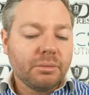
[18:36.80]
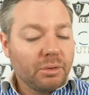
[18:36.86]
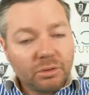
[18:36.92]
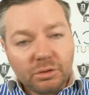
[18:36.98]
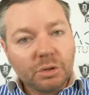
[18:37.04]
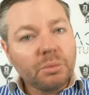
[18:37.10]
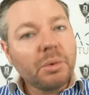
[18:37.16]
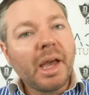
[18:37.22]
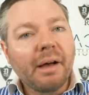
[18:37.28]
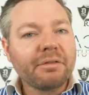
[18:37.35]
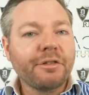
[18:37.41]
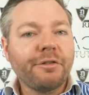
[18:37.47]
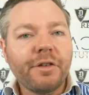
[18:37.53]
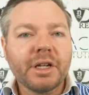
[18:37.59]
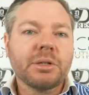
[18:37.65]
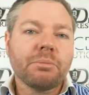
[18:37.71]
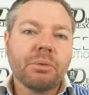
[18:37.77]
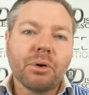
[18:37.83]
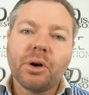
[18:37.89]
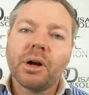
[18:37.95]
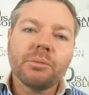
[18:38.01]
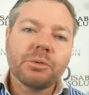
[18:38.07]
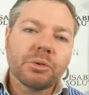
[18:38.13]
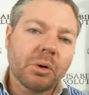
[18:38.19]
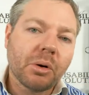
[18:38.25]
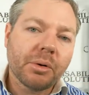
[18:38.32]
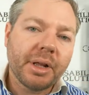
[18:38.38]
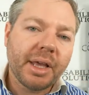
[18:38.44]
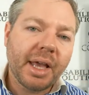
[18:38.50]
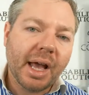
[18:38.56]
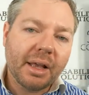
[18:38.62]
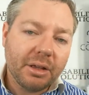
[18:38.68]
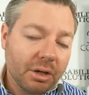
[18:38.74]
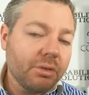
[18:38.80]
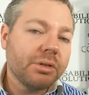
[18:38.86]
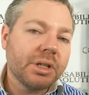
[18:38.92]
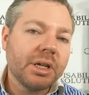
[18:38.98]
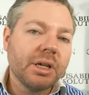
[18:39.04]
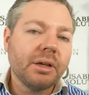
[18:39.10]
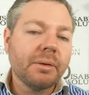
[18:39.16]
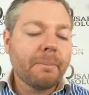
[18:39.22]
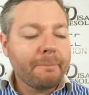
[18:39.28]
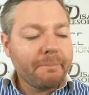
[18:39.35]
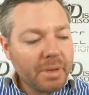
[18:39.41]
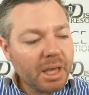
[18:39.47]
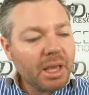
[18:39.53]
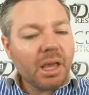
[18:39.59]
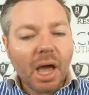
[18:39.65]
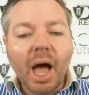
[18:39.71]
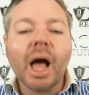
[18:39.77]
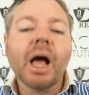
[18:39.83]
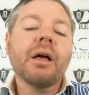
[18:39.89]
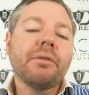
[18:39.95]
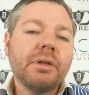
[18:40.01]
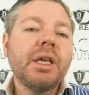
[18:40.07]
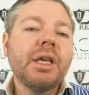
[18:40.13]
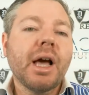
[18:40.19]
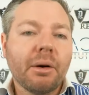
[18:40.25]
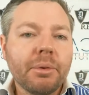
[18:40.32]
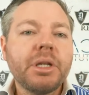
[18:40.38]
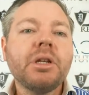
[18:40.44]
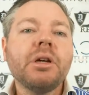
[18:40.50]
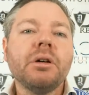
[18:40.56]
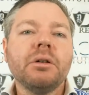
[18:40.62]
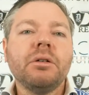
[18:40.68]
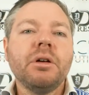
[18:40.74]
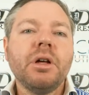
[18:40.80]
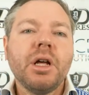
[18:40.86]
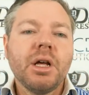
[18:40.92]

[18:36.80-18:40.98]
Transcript: Do we have to fix the programs we're already using? Yeah, yeah, we do.